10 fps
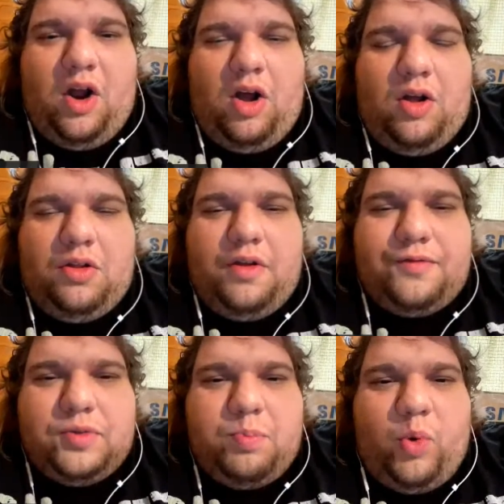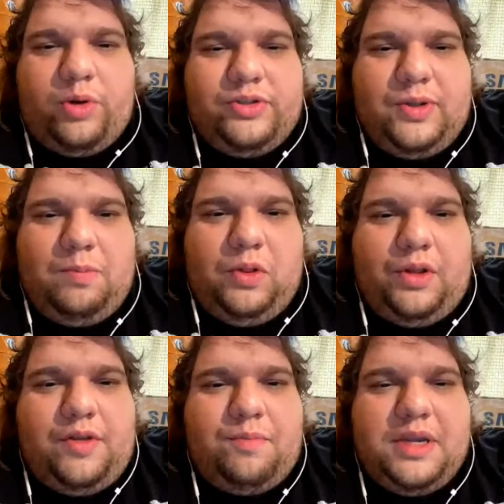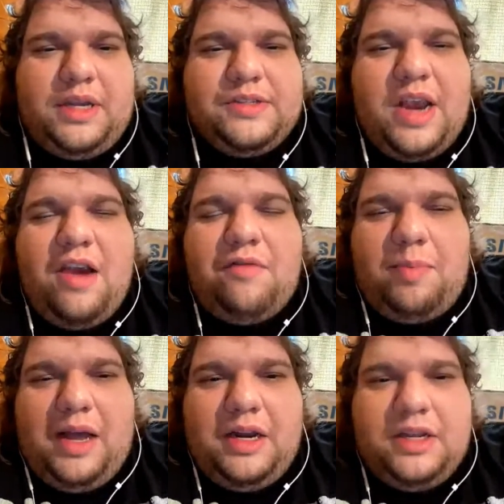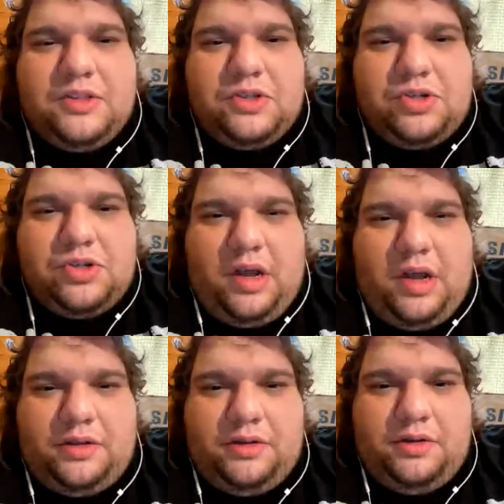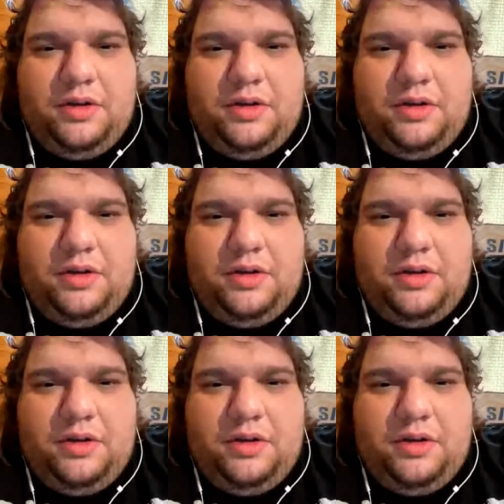all of sports, I believe, because everybody gets a shot.